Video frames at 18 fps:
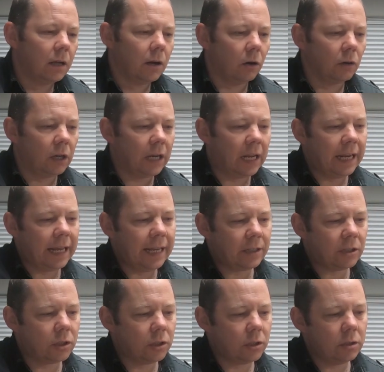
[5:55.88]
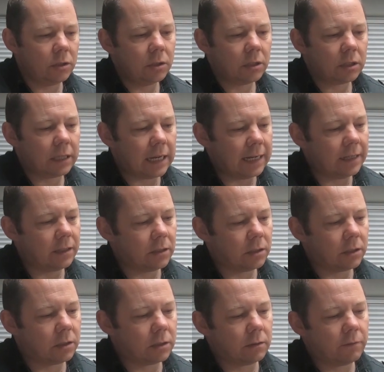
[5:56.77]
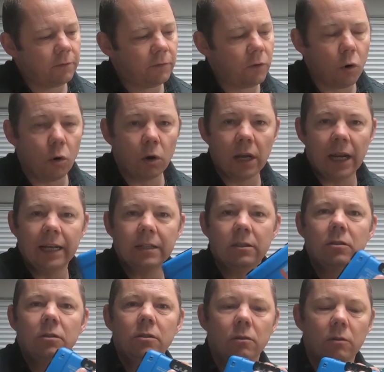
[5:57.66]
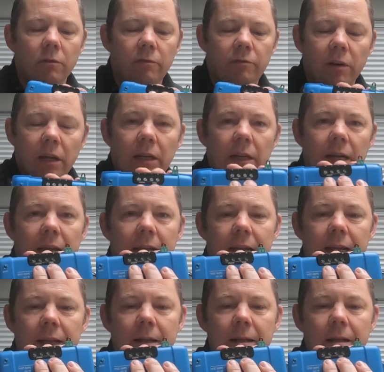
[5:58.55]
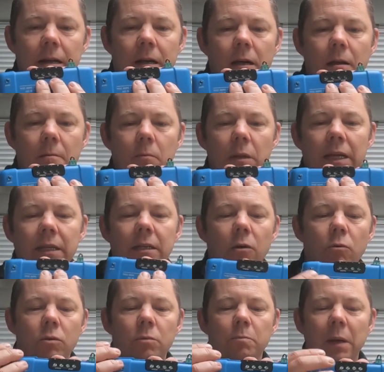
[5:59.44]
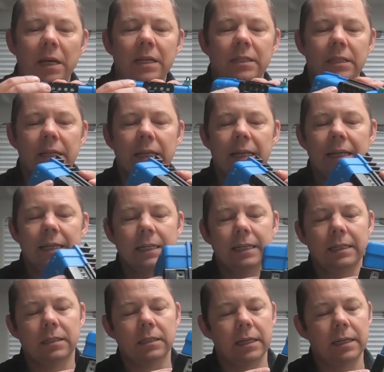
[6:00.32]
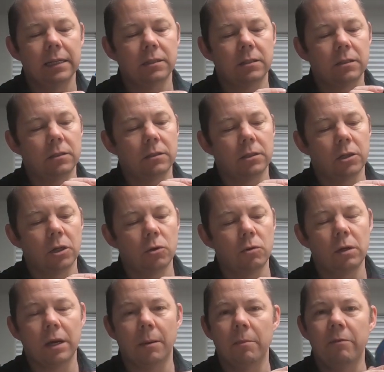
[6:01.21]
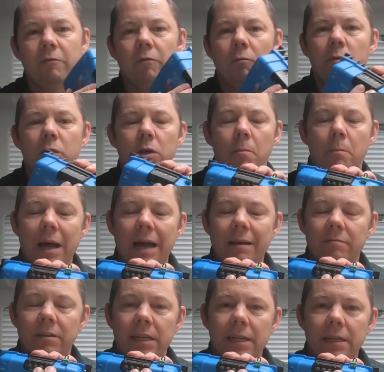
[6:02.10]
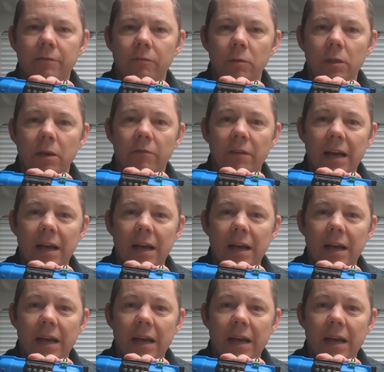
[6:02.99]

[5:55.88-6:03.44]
On the connections, there's 4 connections on the front there. It all basically is 2 coming from your battery, from your